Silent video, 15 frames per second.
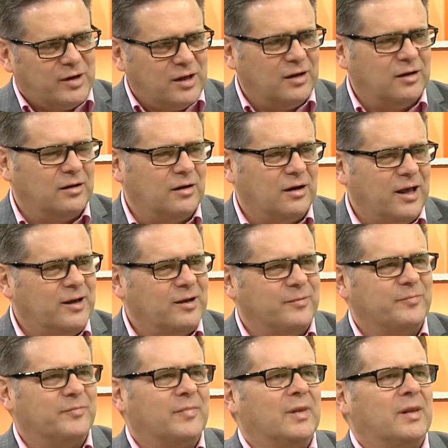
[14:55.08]
down a little ladder,
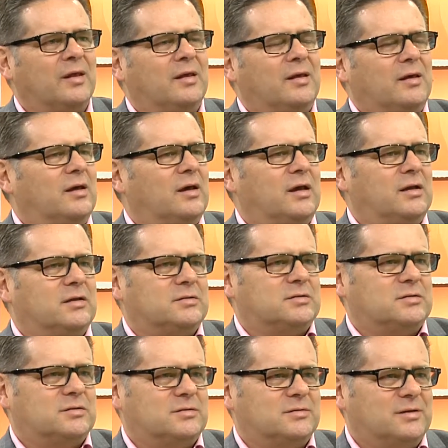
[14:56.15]
and
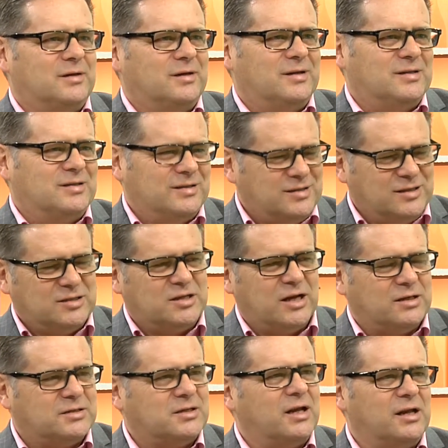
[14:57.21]
it's just
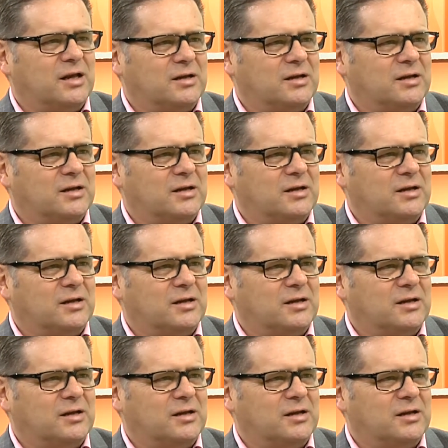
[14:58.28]
outstanding.